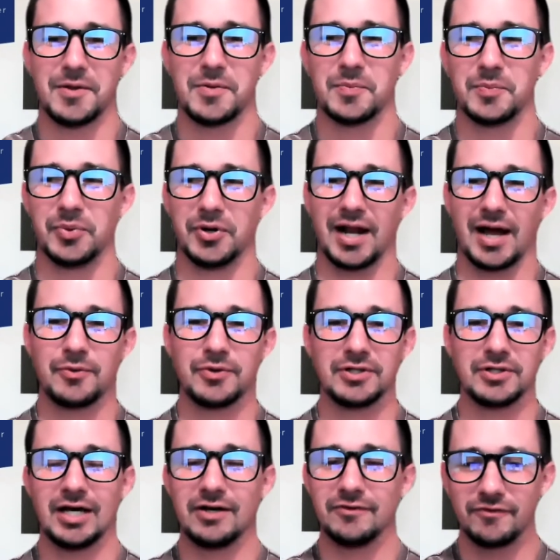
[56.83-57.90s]
But I would
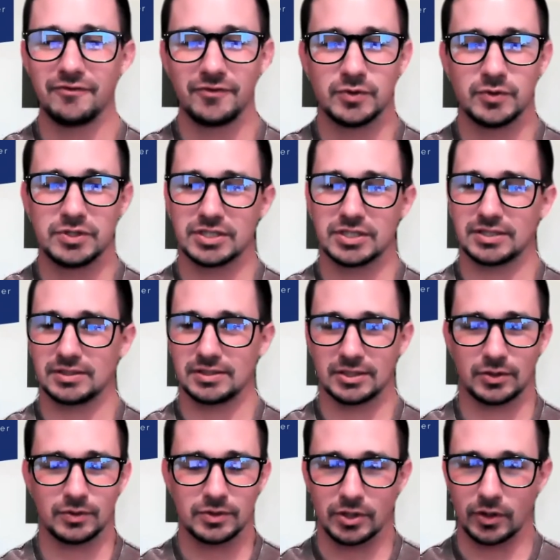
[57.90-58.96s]
love if you would just,
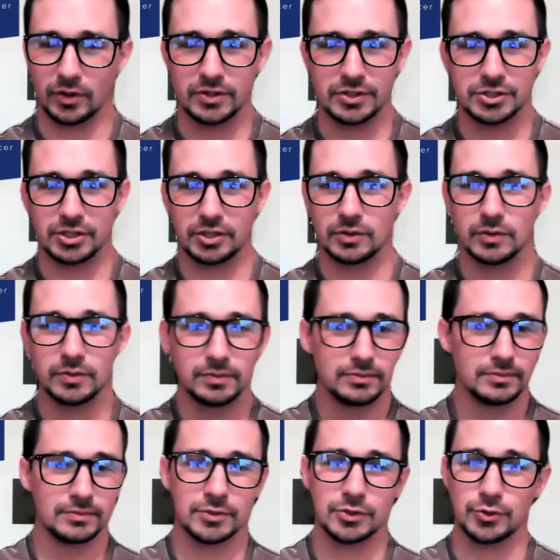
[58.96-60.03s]
go to the show,
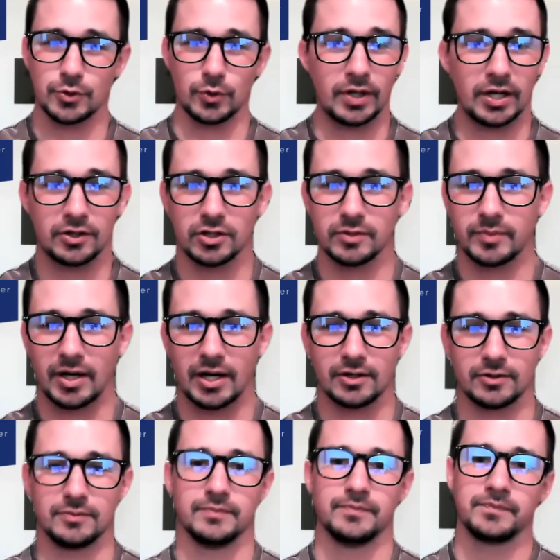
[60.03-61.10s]
scroll down to the
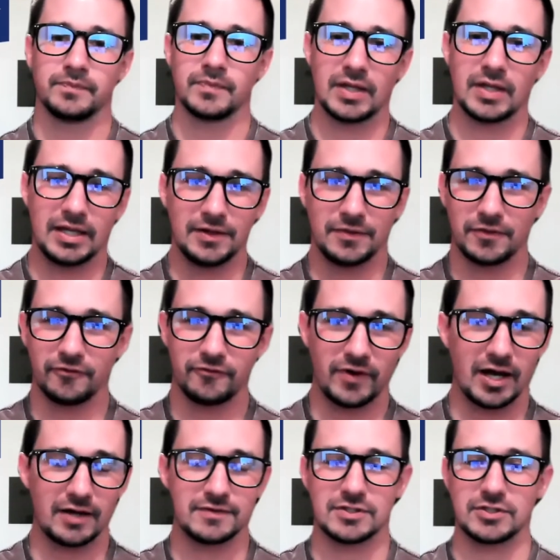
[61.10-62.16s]
bottom, hit the
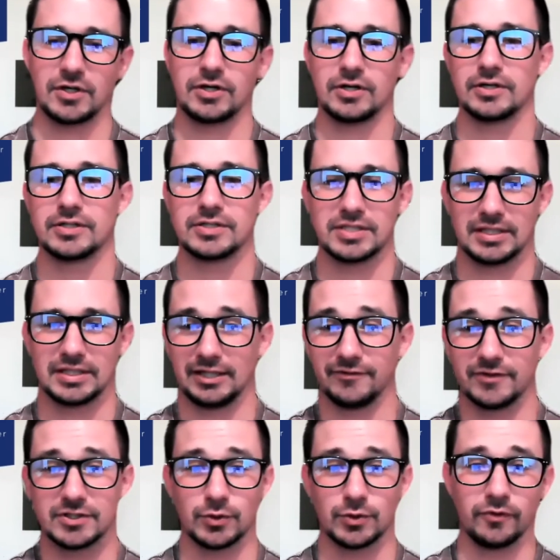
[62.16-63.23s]
5 stars, and
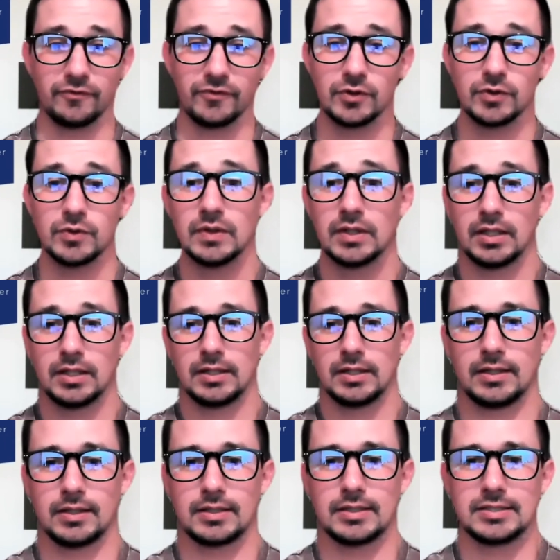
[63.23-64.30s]
leave us a review.
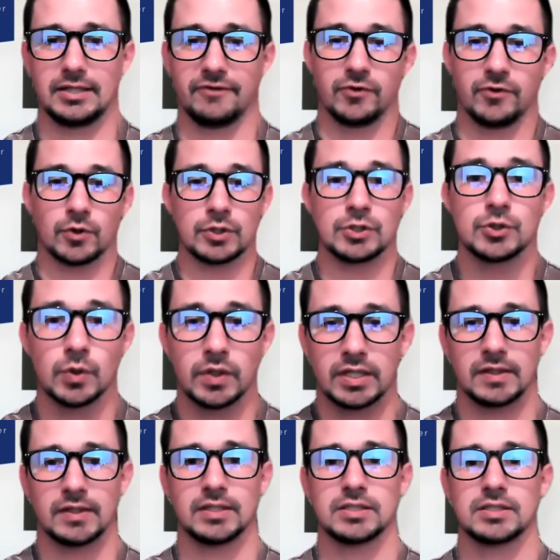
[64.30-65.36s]
Because if you're
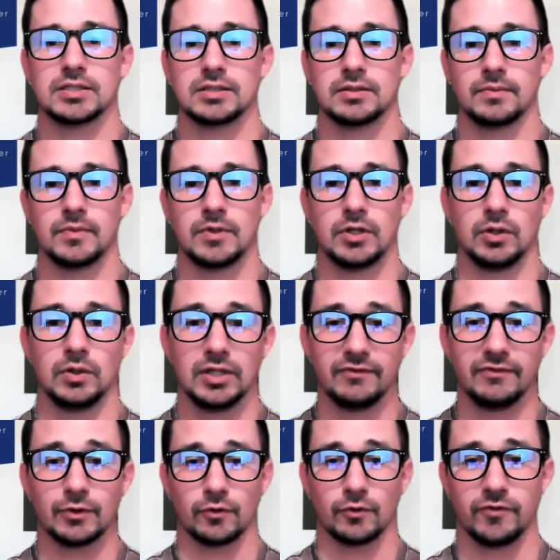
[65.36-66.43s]
enjoying this,
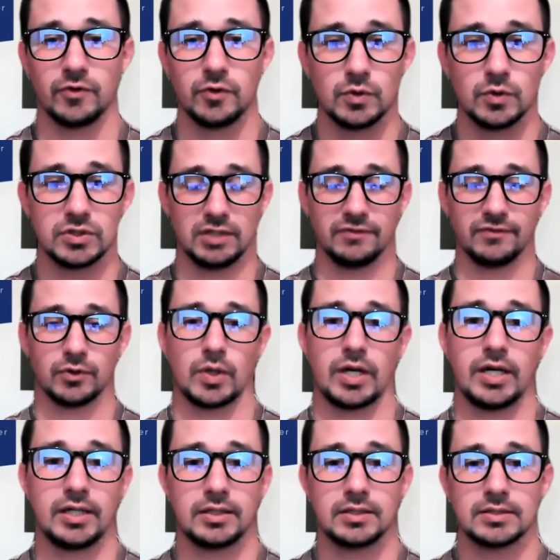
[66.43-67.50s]
leaving reviews, leaving
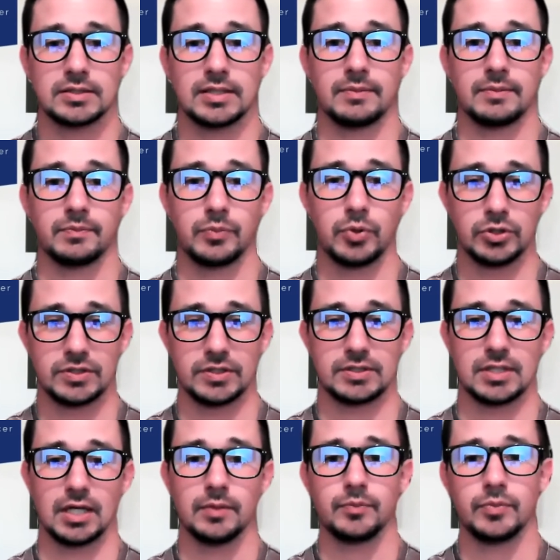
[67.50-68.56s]
ratings, that puts
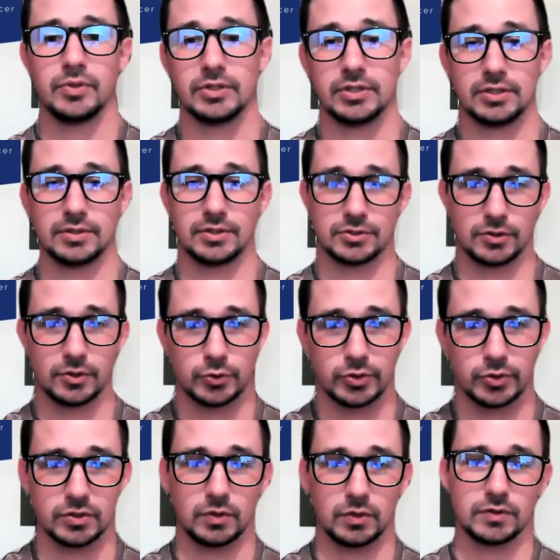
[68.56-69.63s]
us up in the search
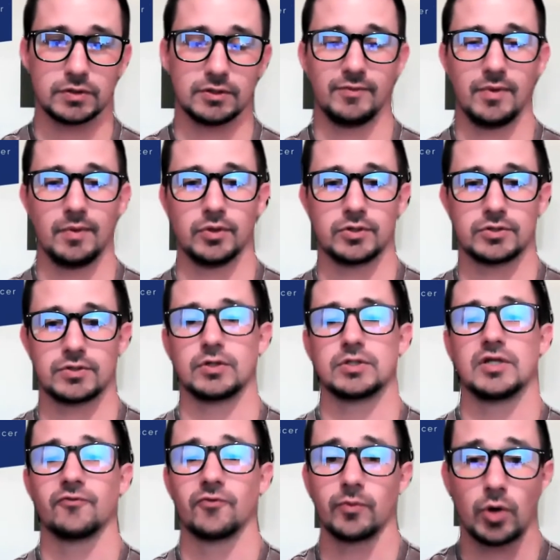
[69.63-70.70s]
results. So people are
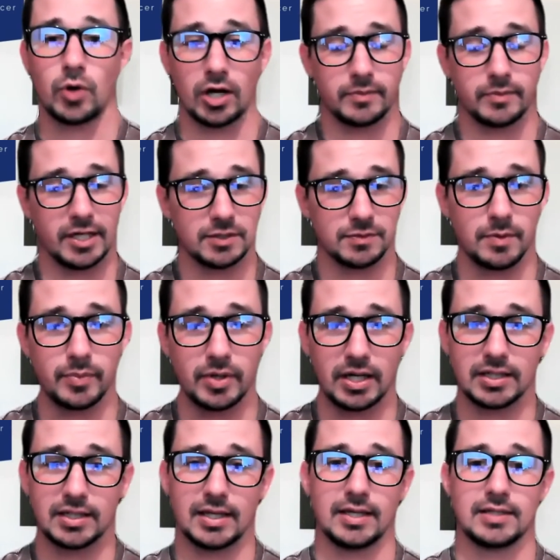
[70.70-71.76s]
searching for product management
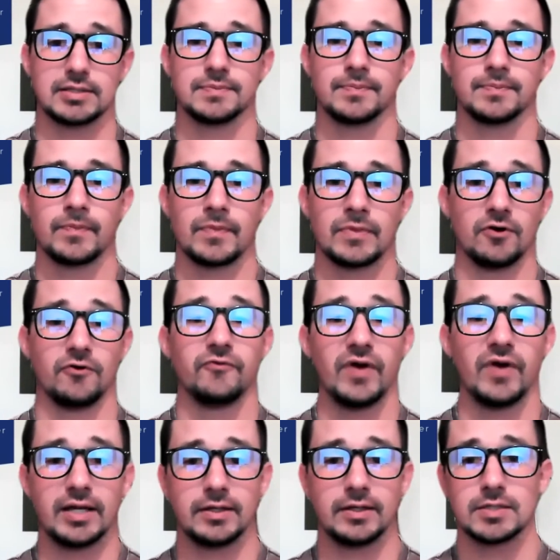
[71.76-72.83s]
podcast, they'll
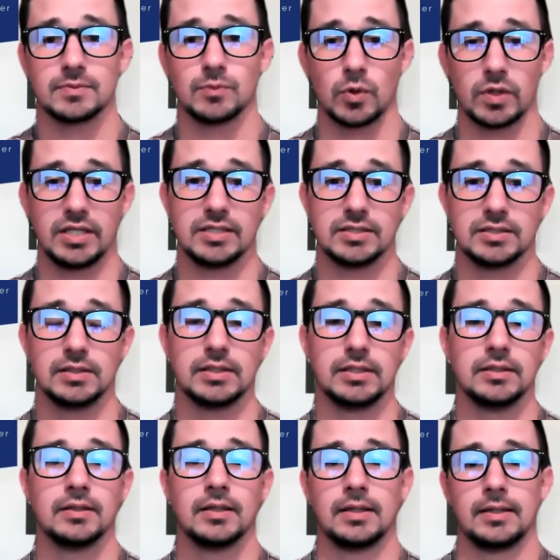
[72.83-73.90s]
find us more
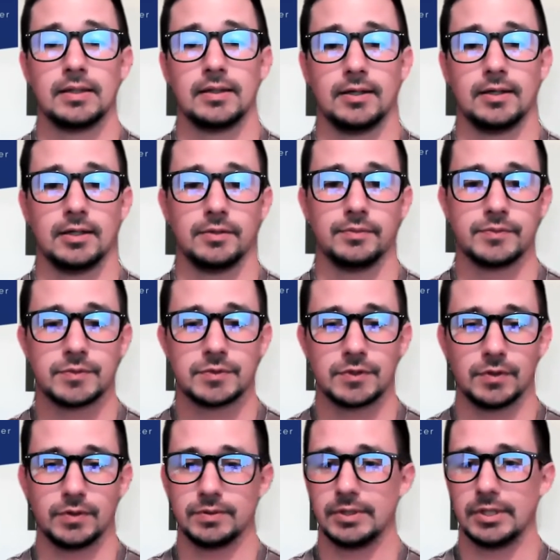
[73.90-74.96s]
easily.
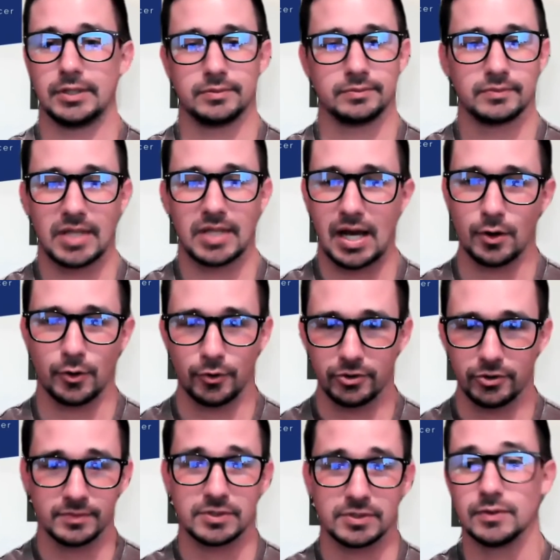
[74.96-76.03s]
The
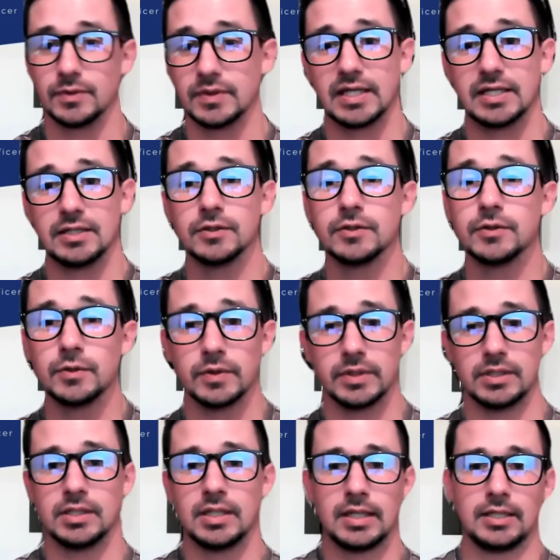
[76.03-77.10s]
algorithms do what they do,
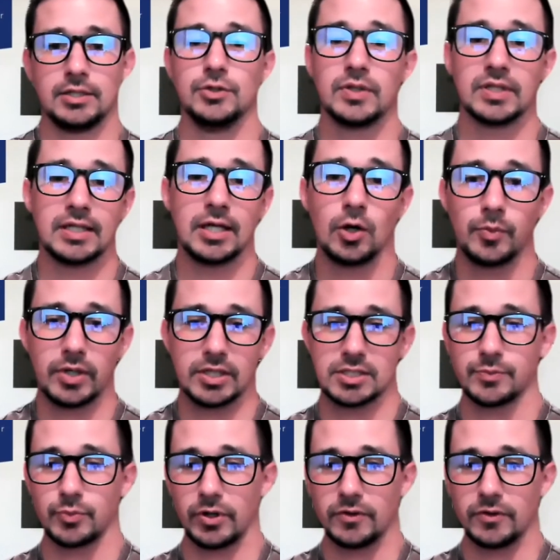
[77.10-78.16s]
and you can help us
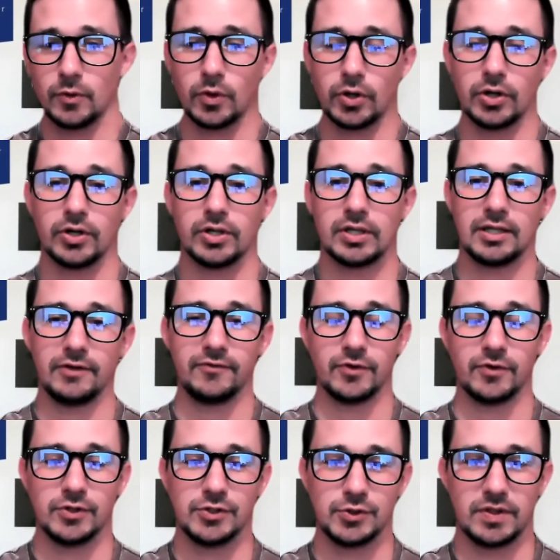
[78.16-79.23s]
spread the word if
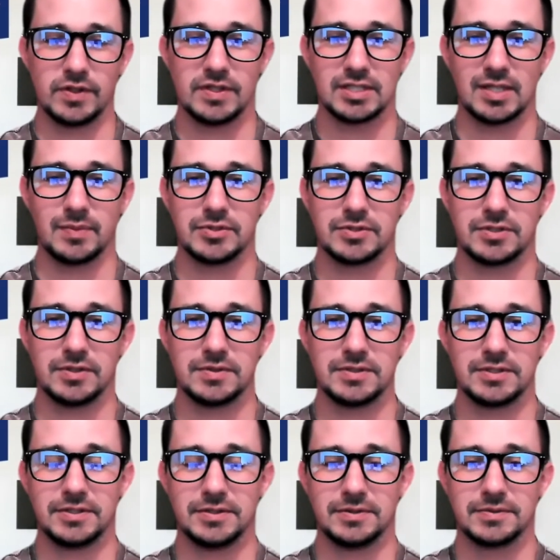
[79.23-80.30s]
you're enjoying these
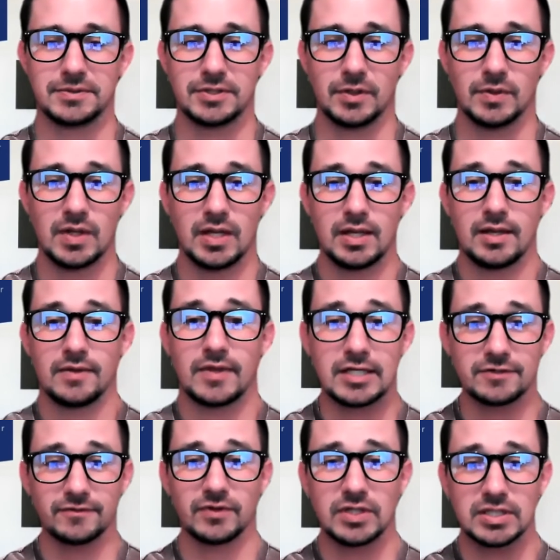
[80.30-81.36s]
episodes too. So
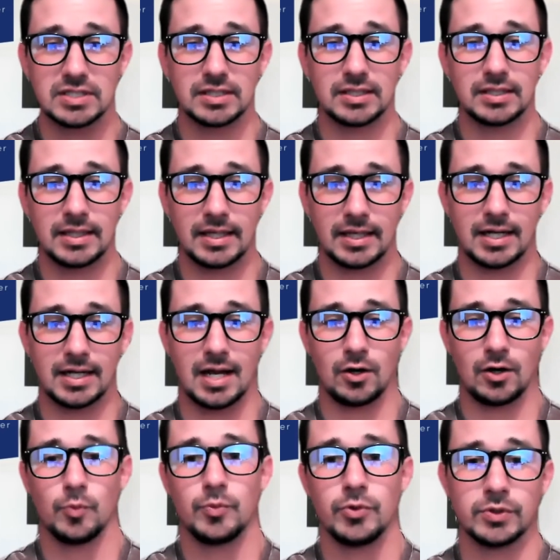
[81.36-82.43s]
thanks for listening, and I
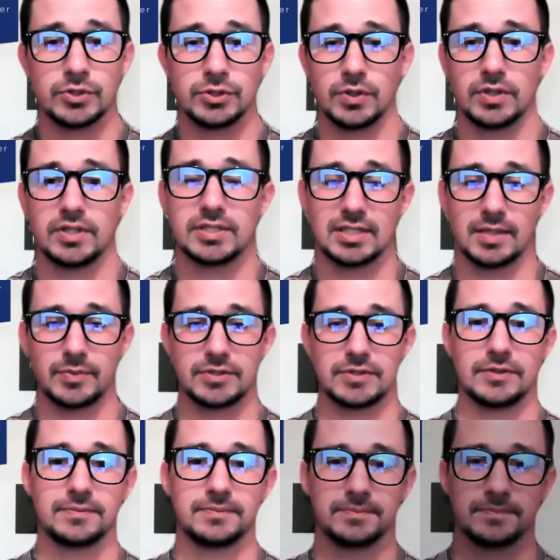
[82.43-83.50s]
hope you enjoy this
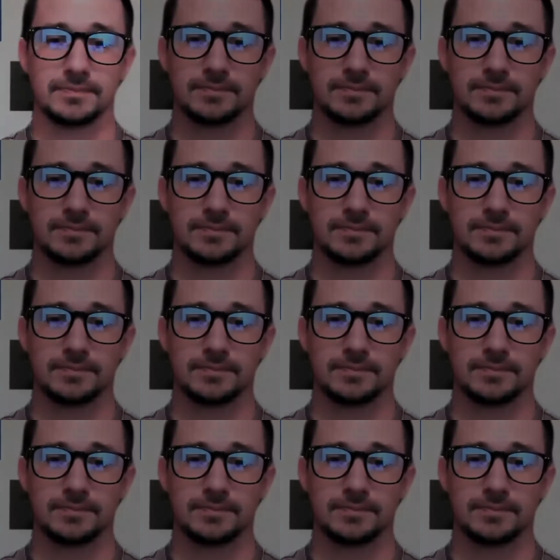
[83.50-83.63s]
episode.